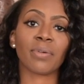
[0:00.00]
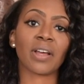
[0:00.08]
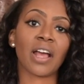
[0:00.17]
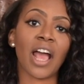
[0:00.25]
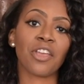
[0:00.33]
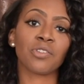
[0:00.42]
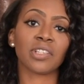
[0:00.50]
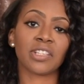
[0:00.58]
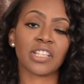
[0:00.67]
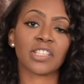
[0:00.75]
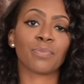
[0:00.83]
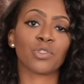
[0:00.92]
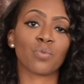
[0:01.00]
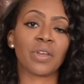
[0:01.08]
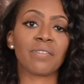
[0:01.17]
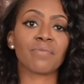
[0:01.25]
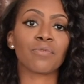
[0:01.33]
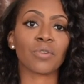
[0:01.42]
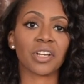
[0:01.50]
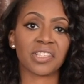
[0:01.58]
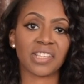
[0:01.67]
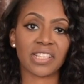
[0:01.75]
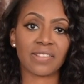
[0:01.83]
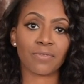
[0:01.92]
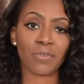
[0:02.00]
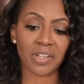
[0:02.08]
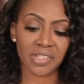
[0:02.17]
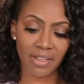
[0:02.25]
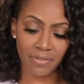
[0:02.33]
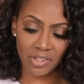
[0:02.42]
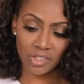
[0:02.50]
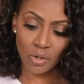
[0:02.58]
But I usually list between 46 and 47.